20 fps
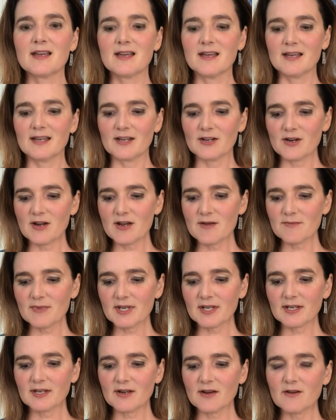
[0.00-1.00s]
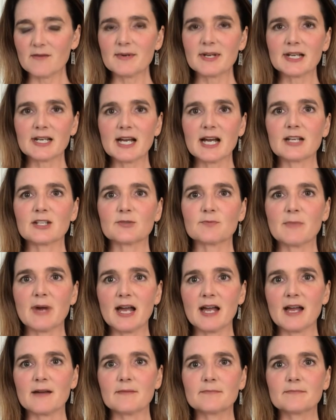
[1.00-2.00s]
Here I am thinking, oh my gosh,
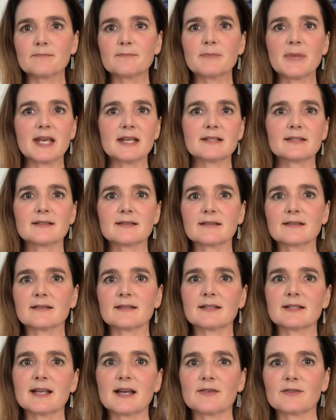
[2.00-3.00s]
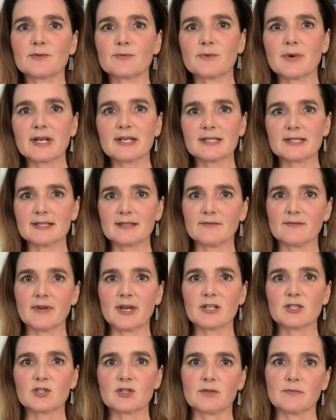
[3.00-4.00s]
my, I'm basically down to rice and
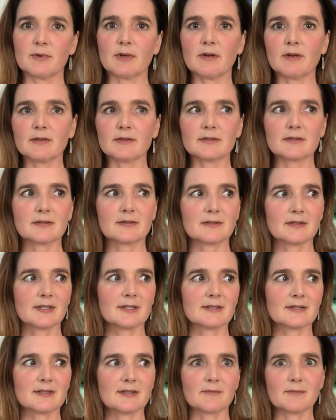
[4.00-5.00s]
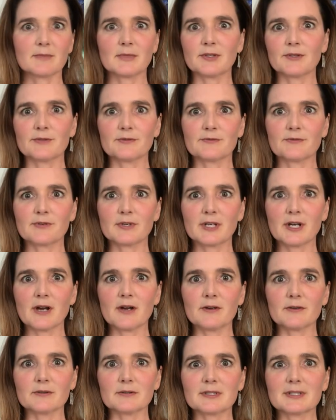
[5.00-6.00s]
vegetables and some gluten-free
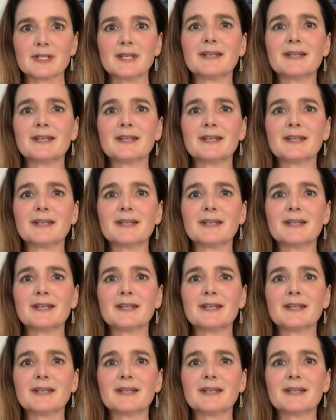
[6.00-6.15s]
oats.